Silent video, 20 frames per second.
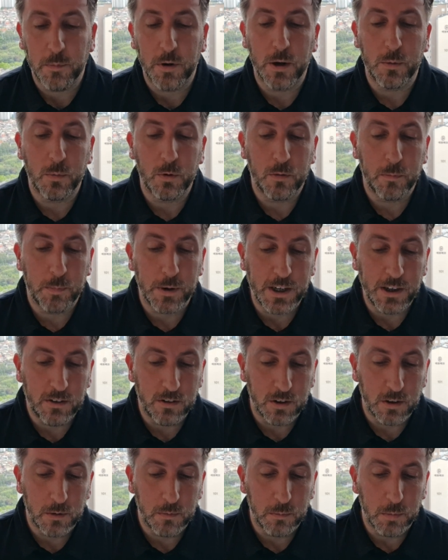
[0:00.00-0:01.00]
but he was
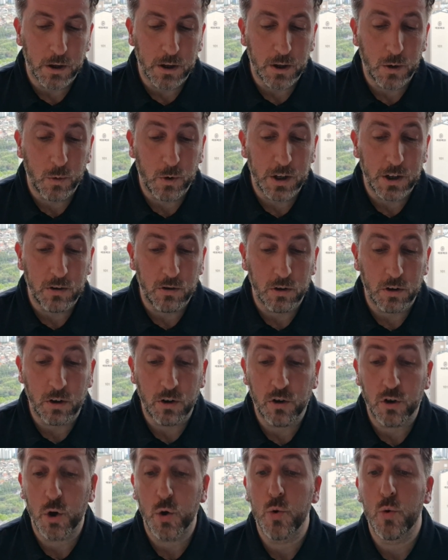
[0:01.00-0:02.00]
beaten by Gue-sung
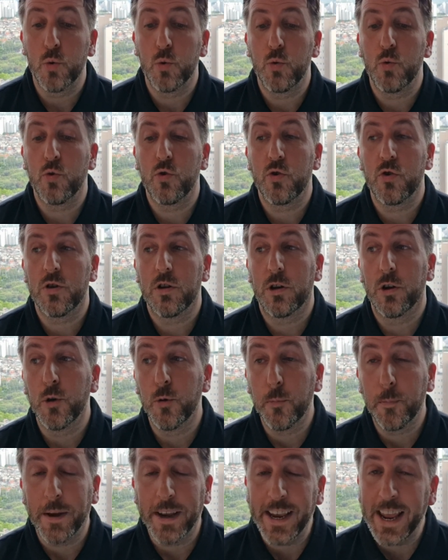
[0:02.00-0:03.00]
Cho's
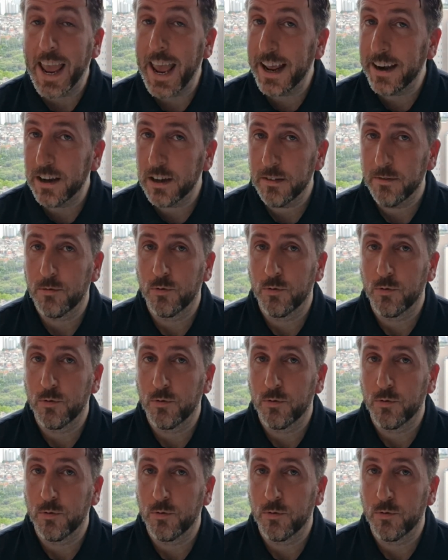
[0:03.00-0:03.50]
looping header